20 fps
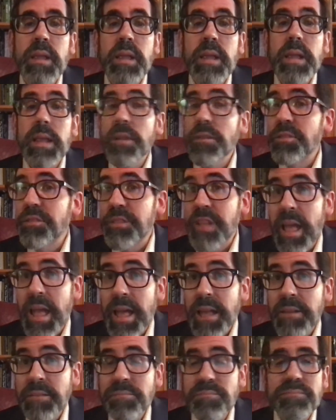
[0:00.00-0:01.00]

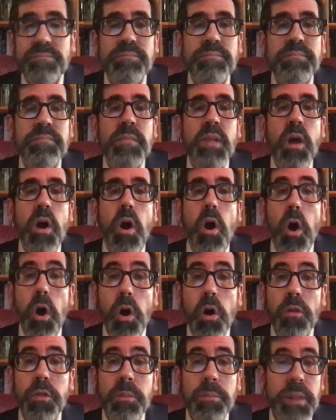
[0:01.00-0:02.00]
Instead,
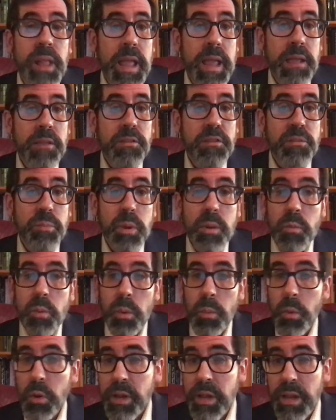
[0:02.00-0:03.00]
all the plans we were
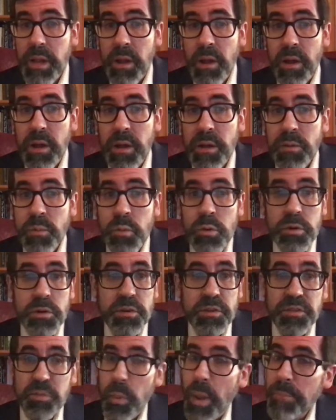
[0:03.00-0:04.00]
working on were
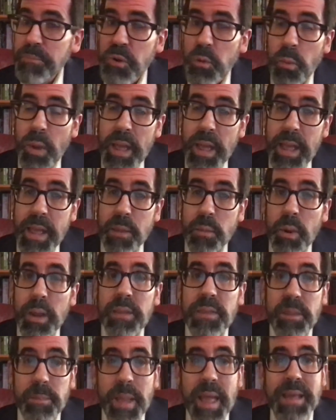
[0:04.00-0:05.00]
swept away
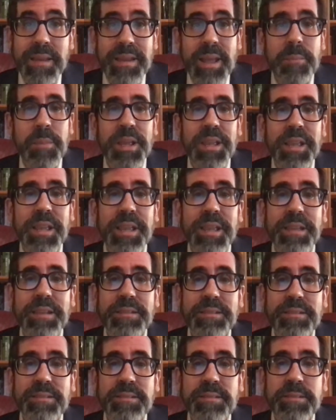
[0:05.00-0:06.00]
when the pandemic hit.
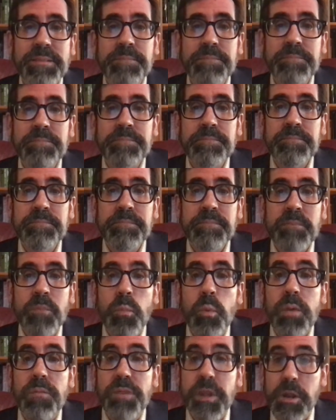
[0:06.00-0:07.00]

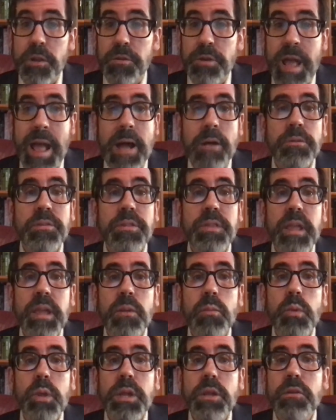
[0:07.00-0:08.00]
We figured out
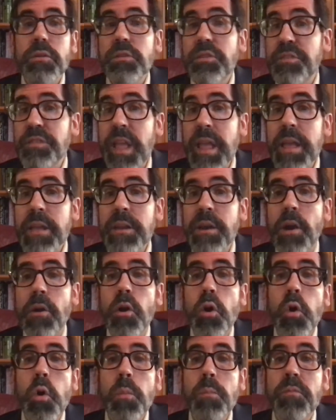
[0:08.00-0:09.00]
that we could stay in our
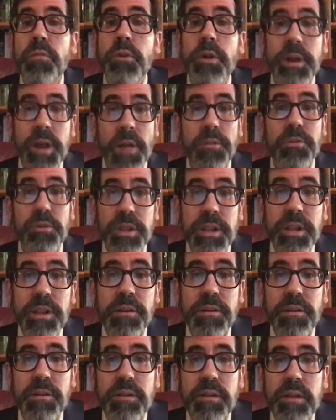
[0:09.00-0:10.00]
home for another
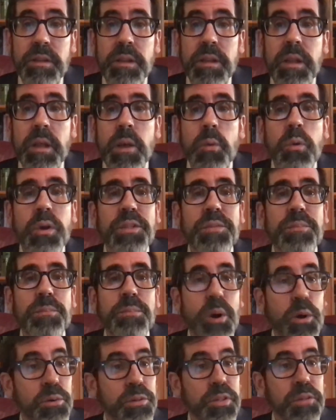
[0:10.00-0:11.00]
year, with
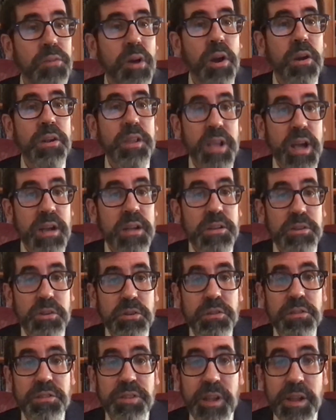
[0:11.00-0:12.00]
both of our young
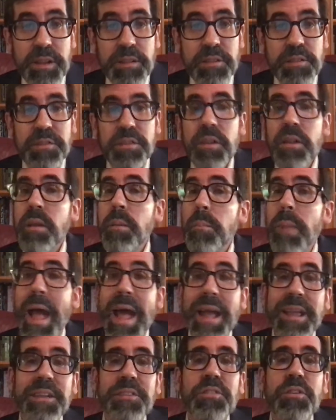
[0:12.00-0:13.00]
adult sons
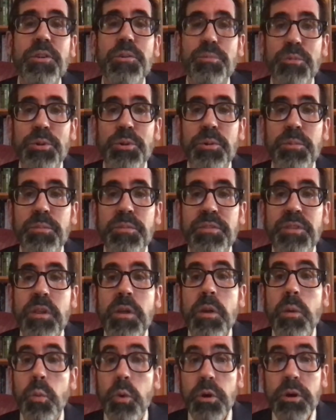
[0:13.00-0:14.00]
back in their rooms,
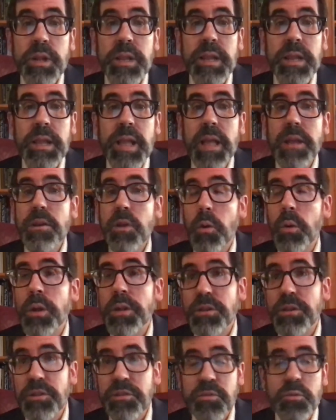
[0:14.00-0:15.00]
working and
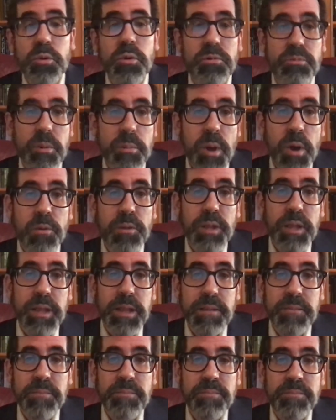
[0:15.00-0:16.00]
going to school remotely.